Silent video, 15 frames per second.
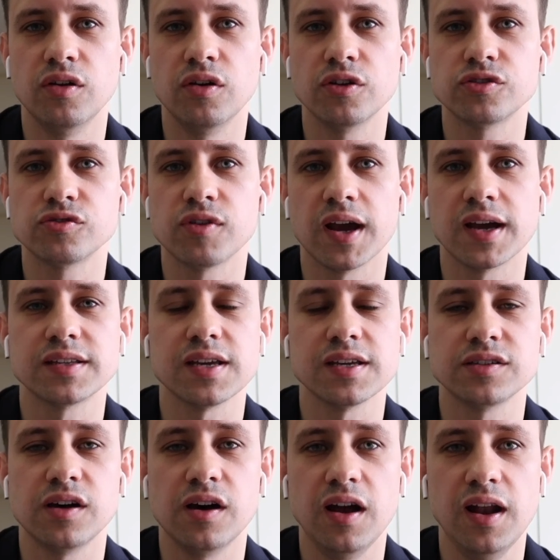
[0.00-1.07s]
not ranked
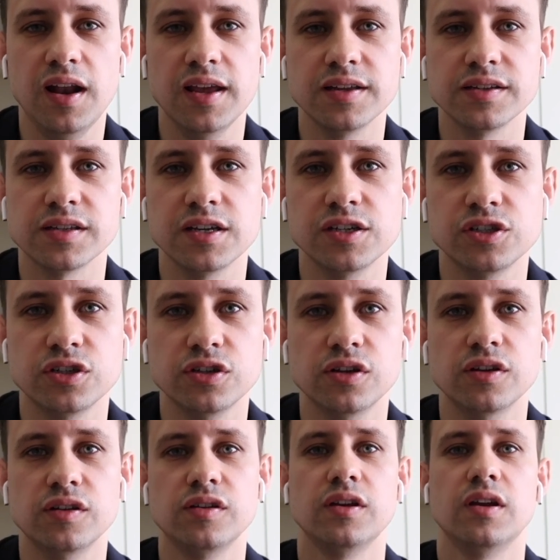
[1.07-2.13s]
as highly as they
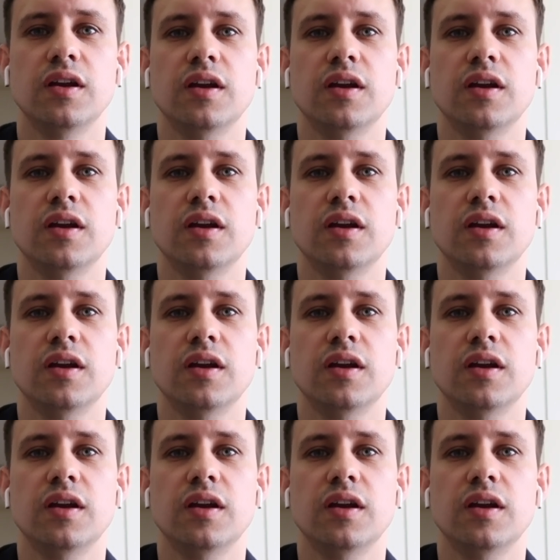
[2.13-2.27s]
should